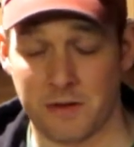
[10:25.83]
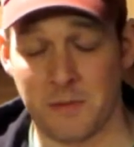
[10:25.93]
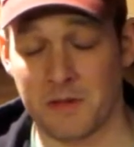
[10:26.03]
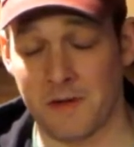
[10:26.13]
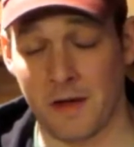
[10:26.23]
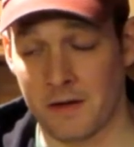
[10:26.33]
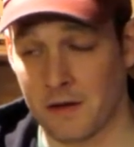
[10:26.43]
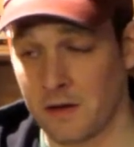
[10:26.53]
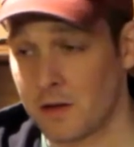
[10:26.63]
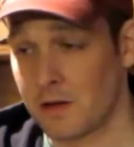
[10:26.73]
Let me tell you,
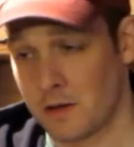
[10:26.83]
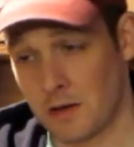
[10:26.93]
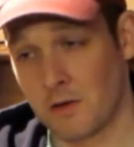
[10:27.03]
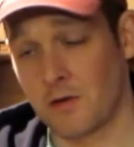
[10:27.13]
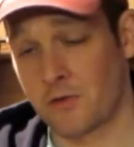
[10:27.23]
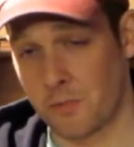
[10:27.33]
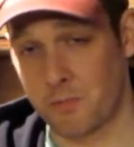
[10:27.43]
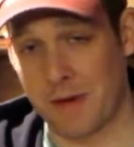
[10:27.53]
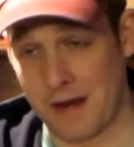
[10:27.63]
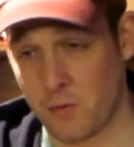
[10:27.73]
there are some
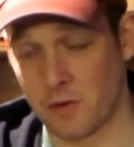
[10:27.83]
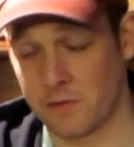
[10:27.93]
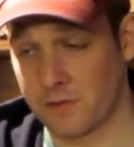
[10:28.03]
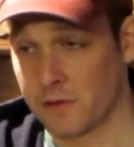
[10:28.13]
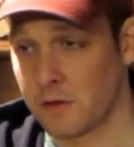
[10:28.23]
bad ones.